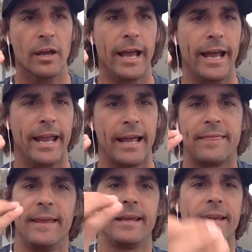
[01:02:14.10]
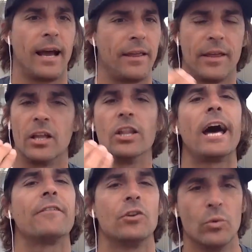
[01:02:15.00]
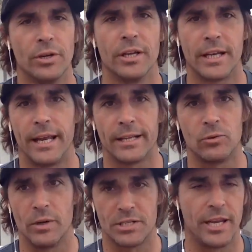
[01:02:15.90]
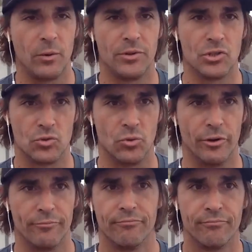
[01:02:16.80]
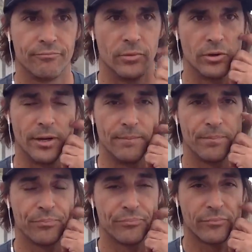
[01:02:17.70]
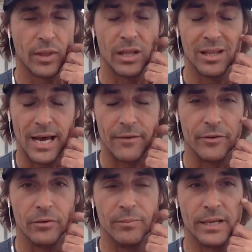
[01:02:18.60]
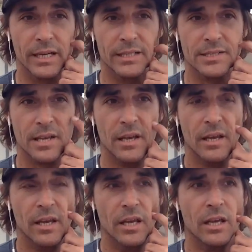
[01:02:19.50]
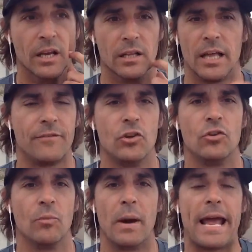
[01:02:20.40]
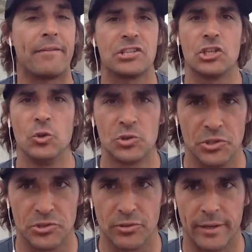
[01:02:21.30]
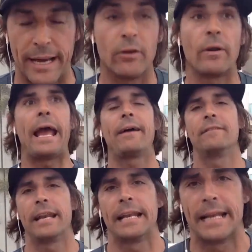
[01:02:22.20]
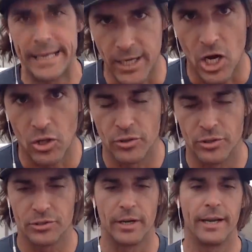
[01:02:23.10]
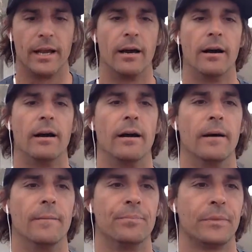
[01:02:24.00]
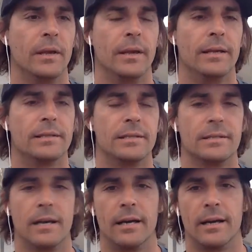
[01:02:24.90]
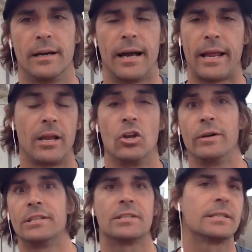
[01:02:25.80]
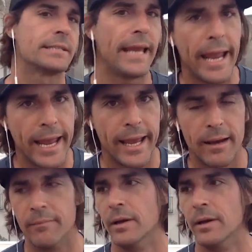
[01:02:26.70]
And I think I think a lot of you are really gonna connect and resonate with his story. Okay, a lot of you because a lot of you might have excuses, right? I don't have ninety nine dollars, right? Um, this is uh, you know, is this a scam?